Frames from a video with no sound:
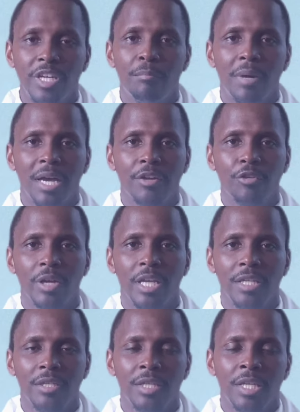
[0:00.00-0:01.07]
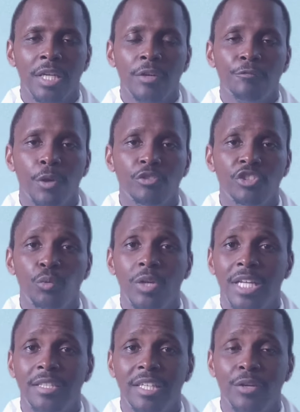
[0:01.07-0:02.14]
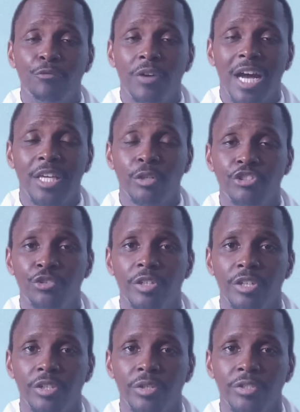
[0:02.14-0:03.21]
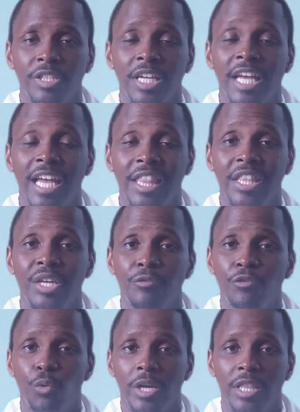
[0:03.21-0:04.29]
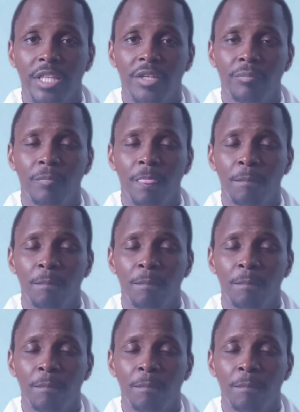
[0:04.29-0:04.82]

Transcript: a migraine? First, you want to identify your triggers and then avoid them.